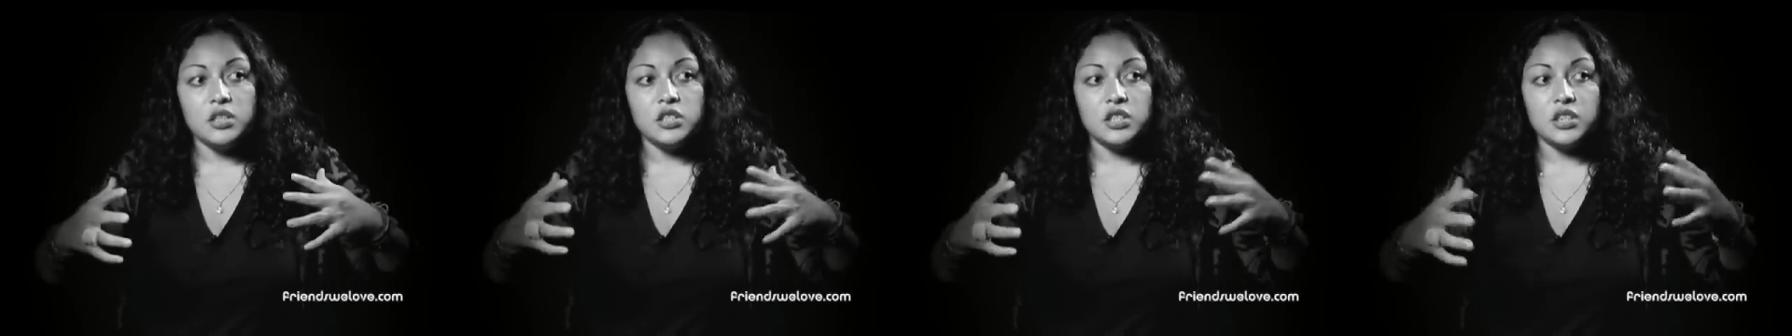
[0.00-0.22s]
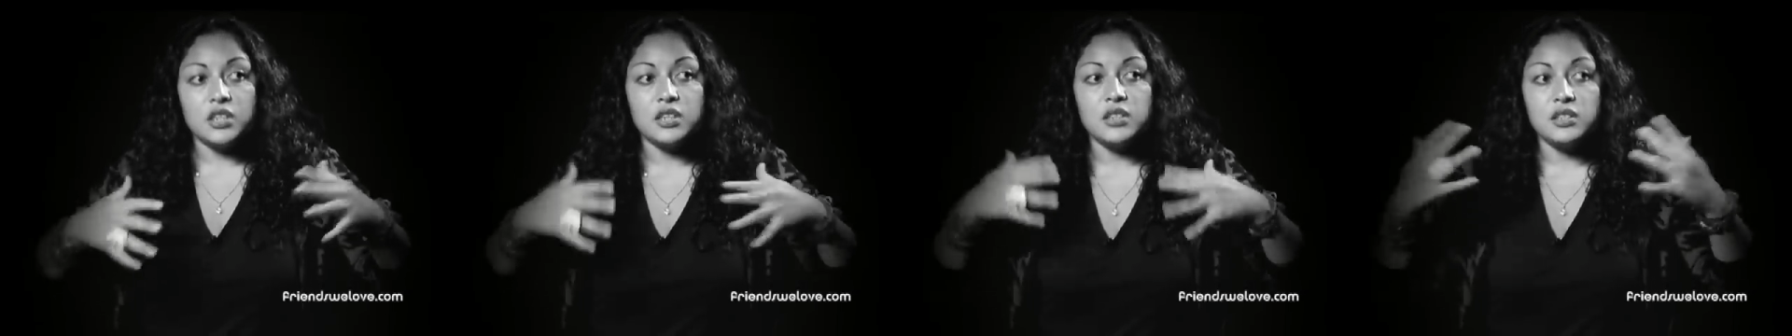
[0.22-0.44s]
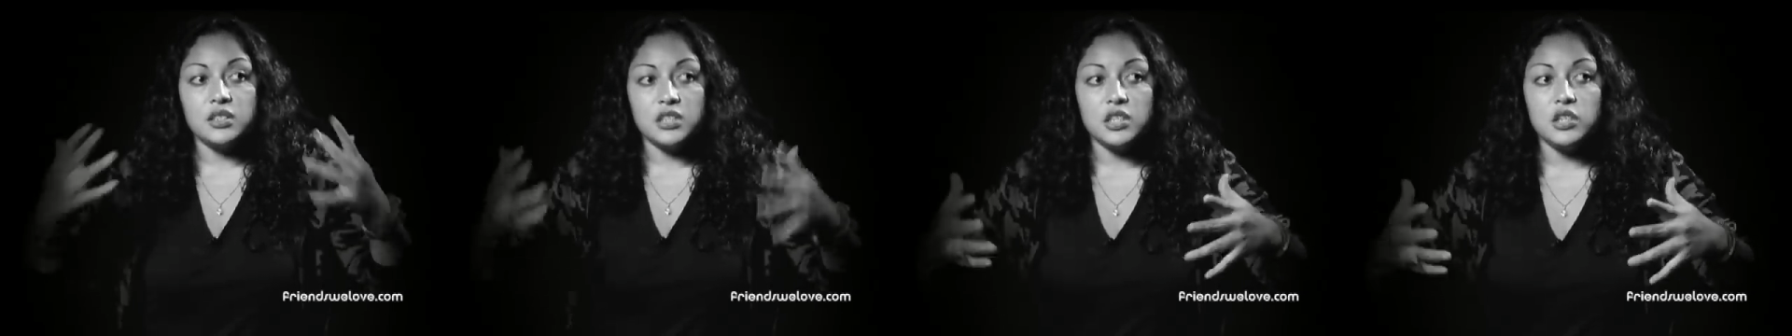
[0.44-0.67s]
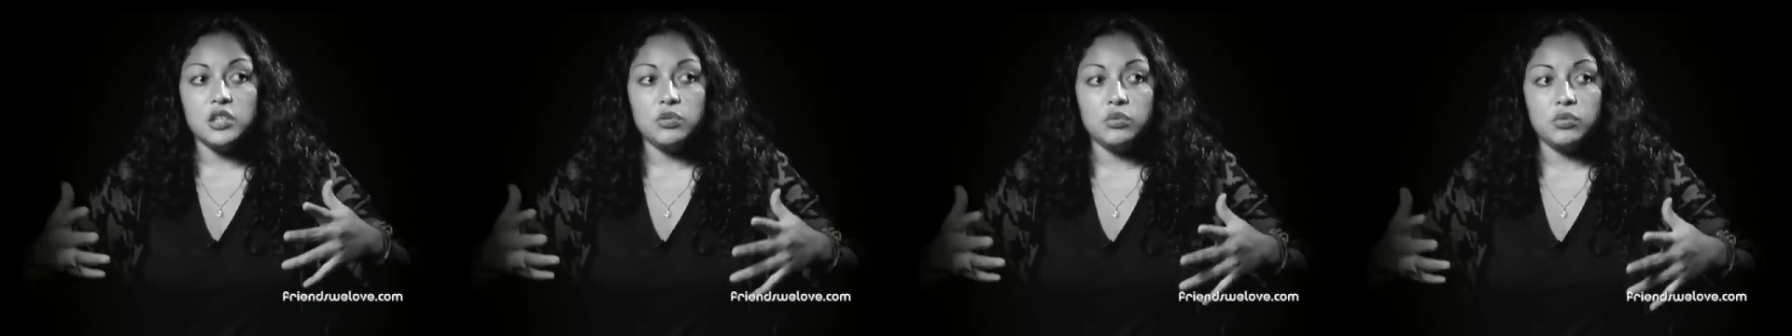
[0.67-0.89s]
to
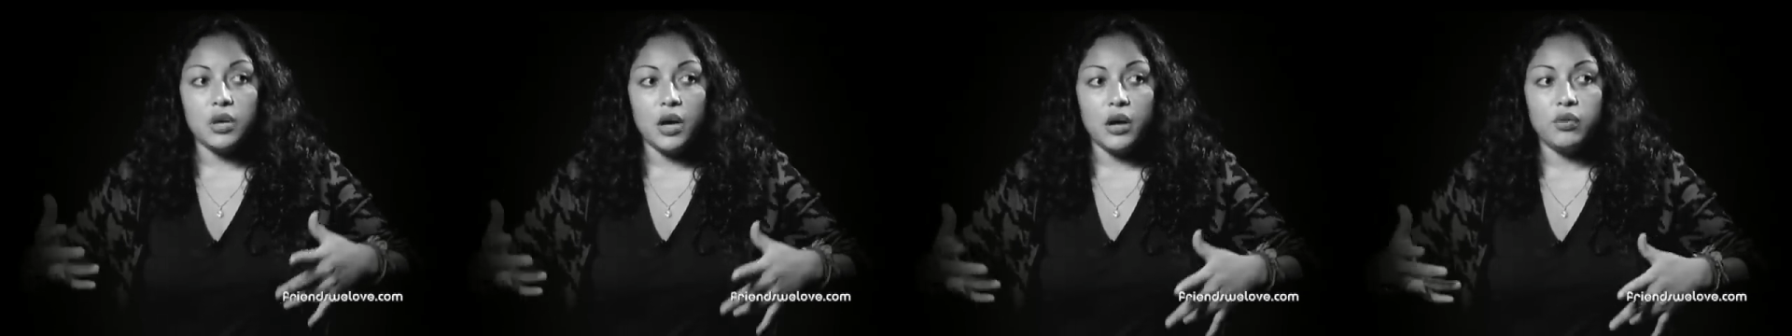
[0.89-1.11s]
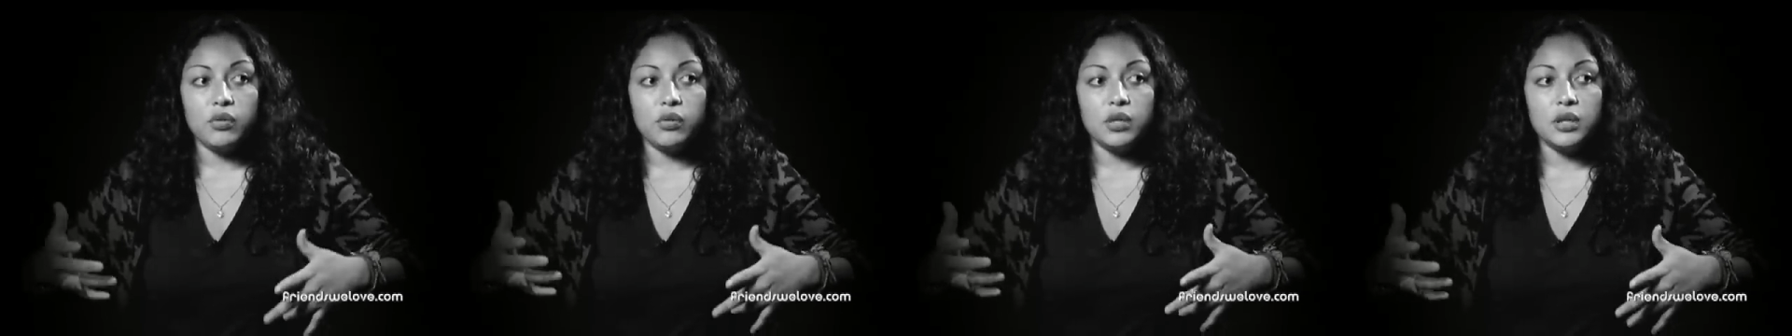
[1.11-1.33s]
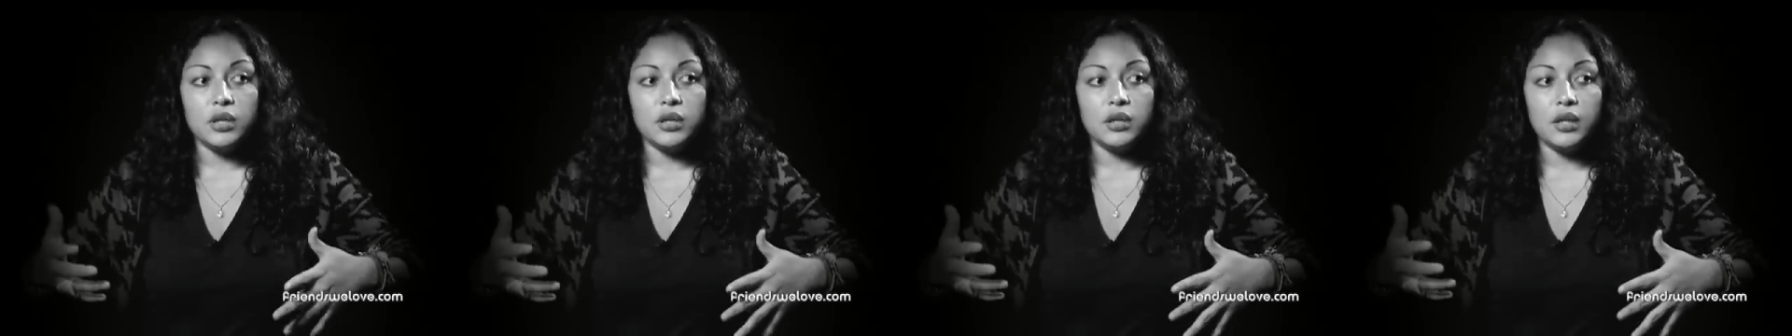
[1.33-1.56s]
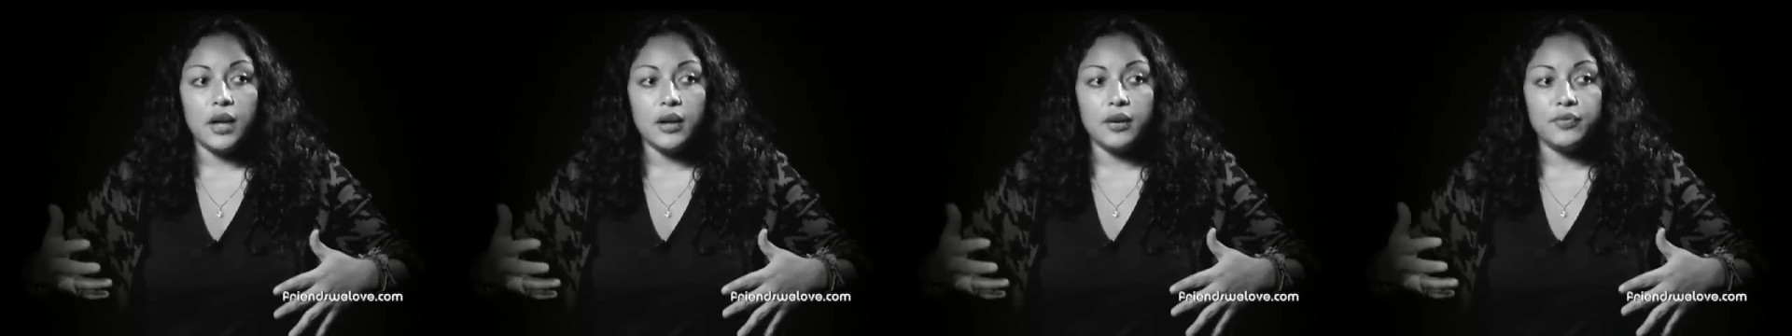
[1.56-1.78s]
continue not
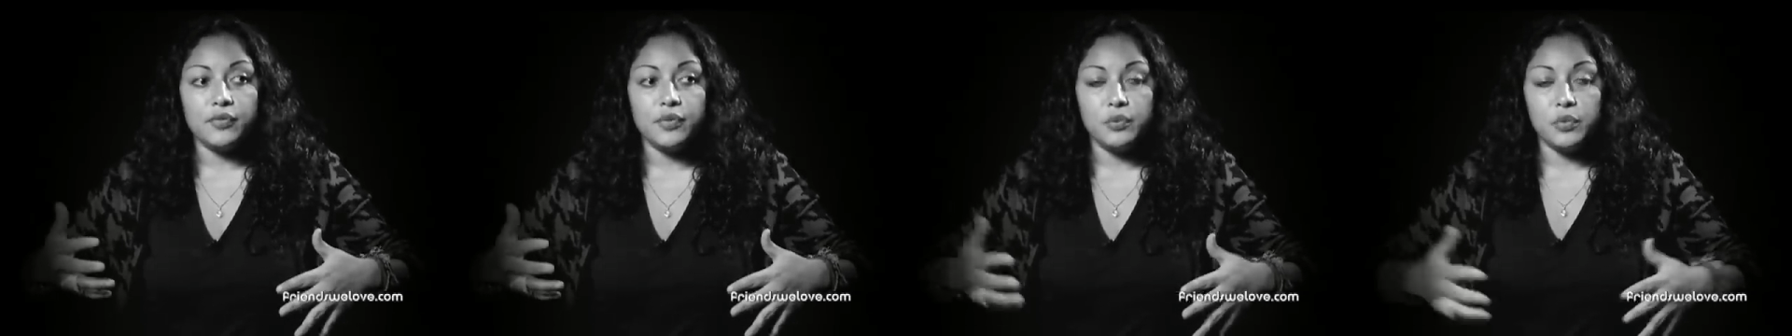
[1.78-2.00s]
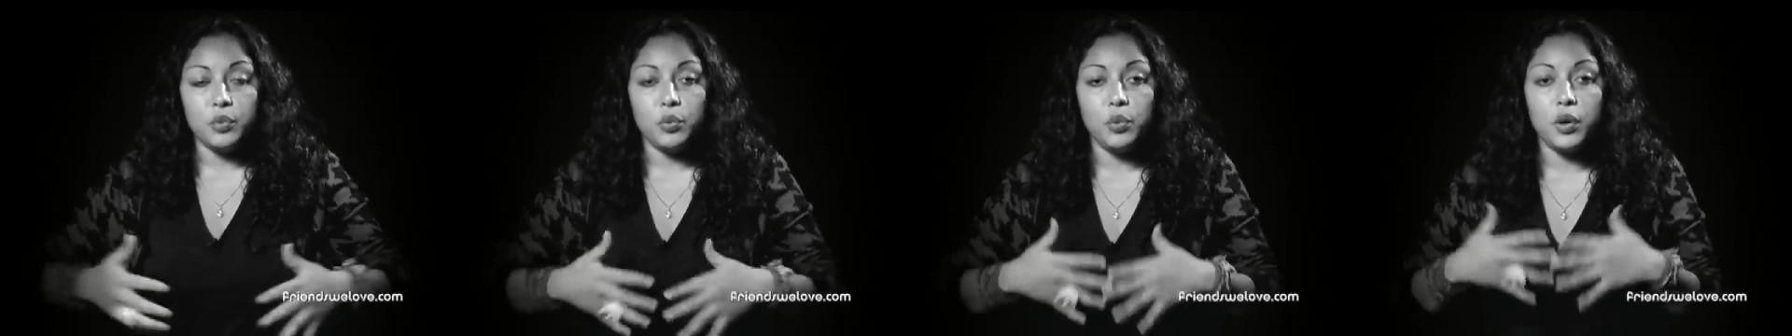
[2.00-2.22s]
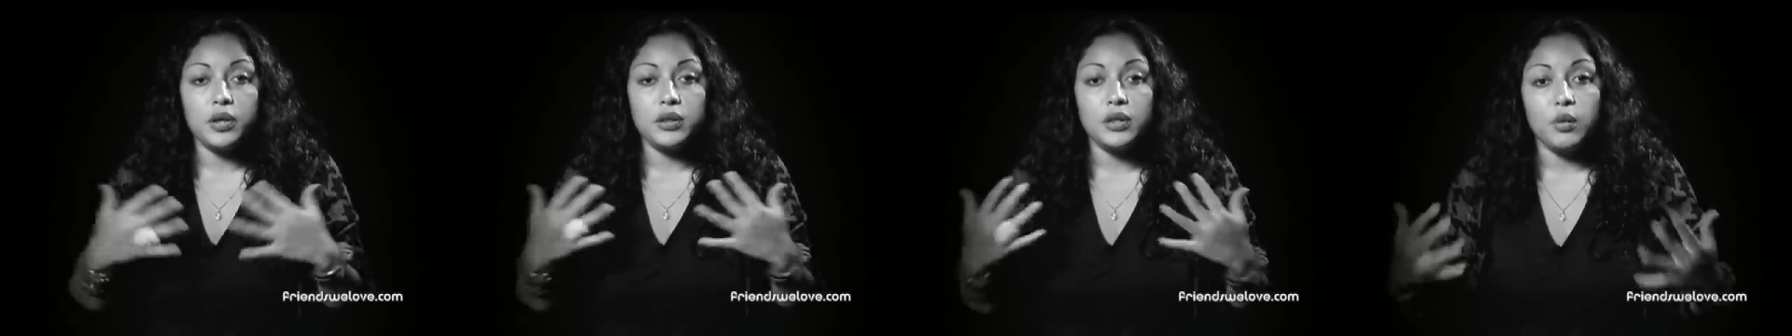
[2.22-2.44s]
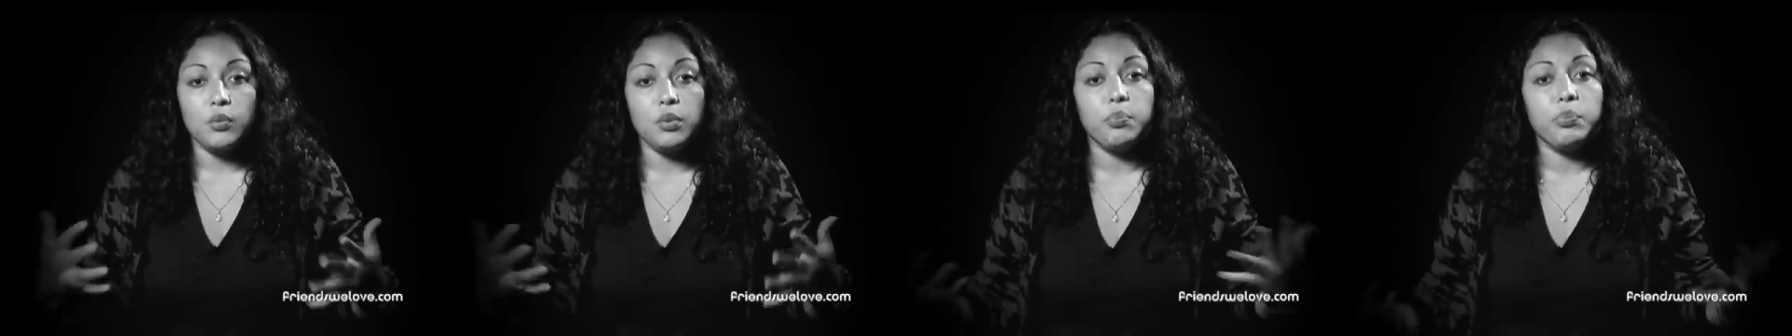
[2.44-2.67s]
only like from the
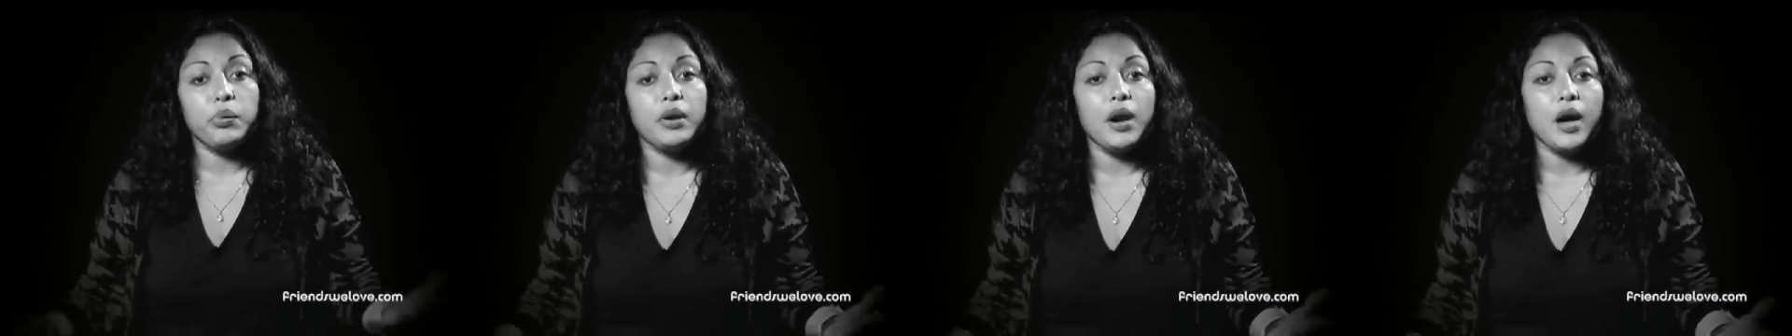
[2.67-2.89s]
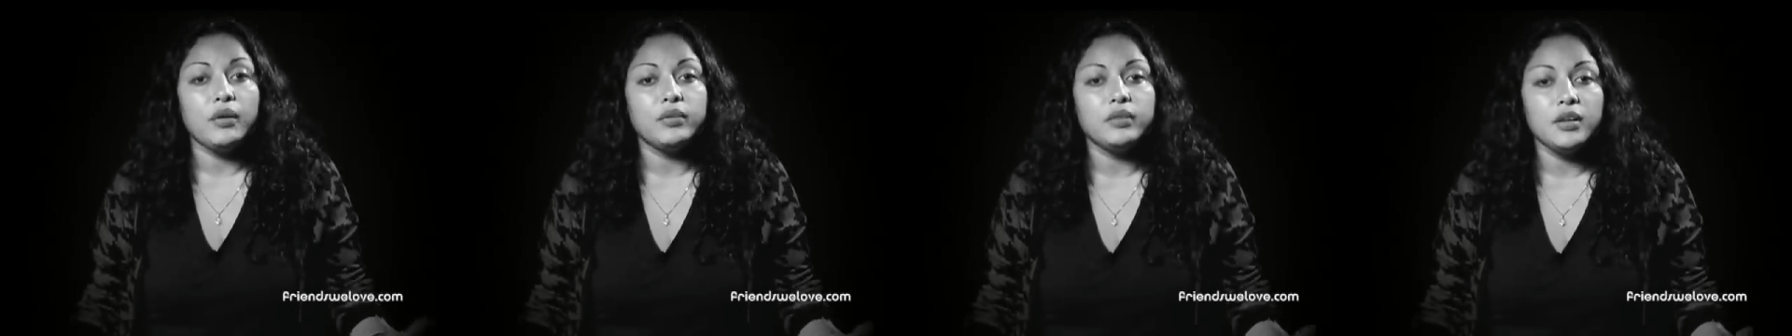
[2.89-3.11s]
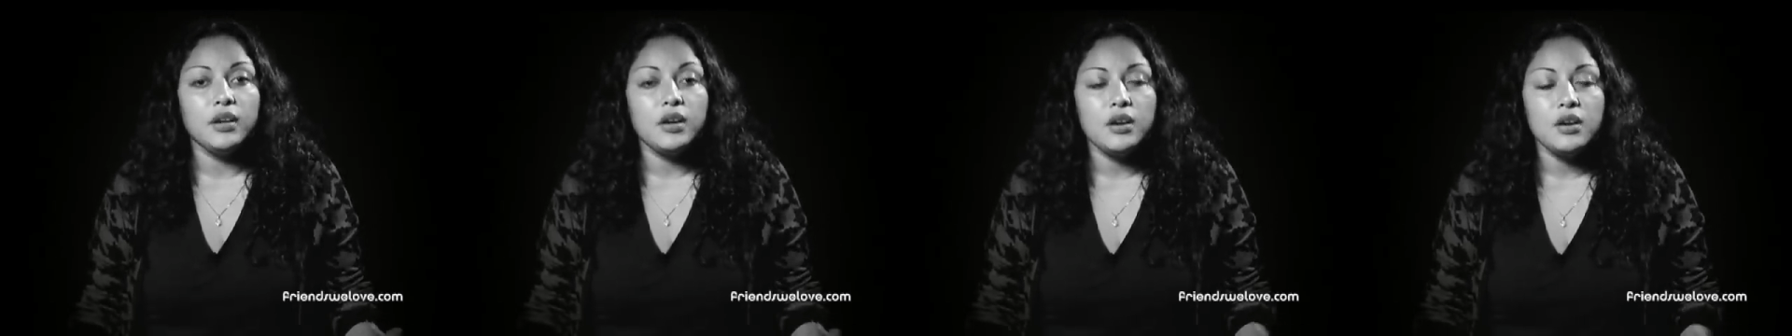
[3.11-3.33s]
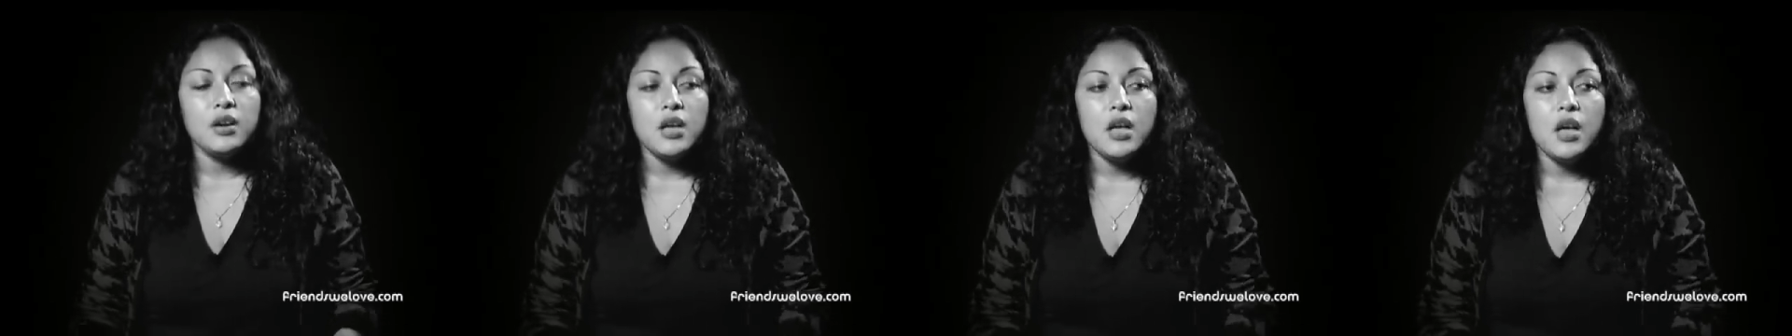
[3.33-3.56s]
work that we put out
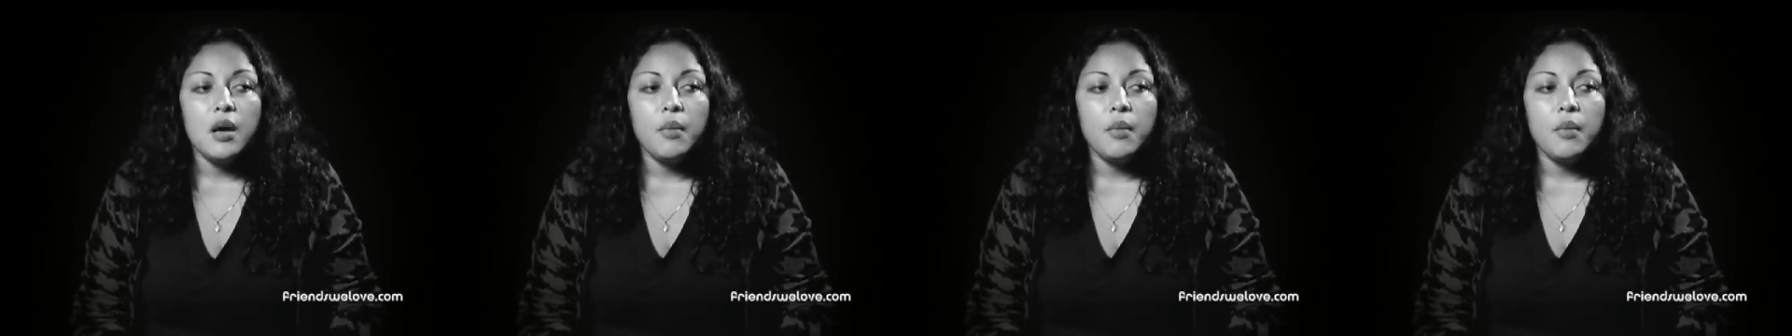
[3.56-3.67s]
there,